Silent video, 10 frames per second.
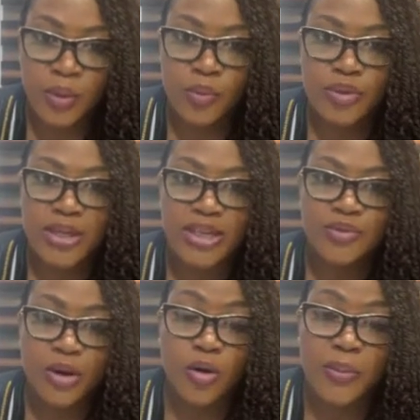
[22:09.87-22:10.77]
We'll need
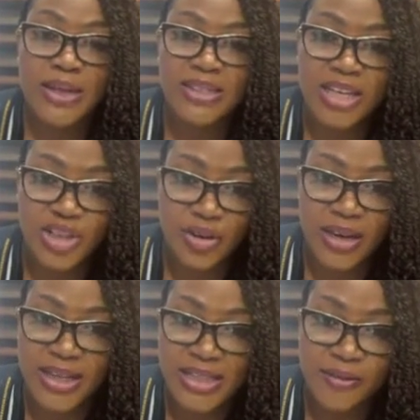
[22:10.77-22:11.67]
recommendation
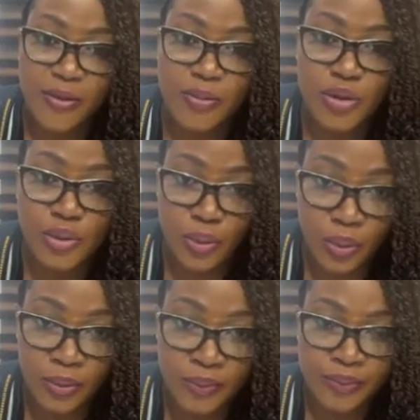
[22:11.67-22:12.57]
letter from the
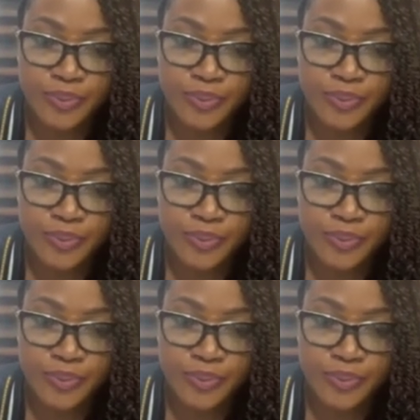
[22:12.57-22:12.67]
school.